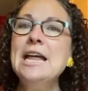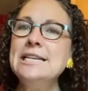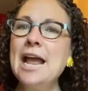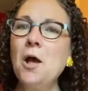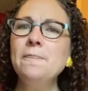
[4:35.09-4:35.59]

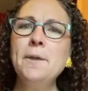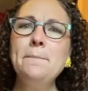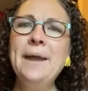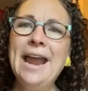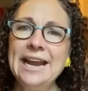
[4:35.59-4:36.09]
Now, the
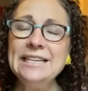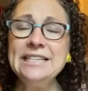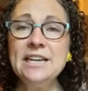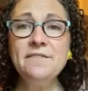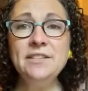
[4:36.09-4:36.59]

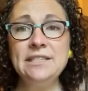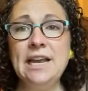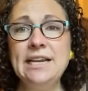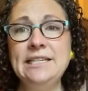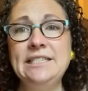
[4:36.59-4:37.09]
pacing of the science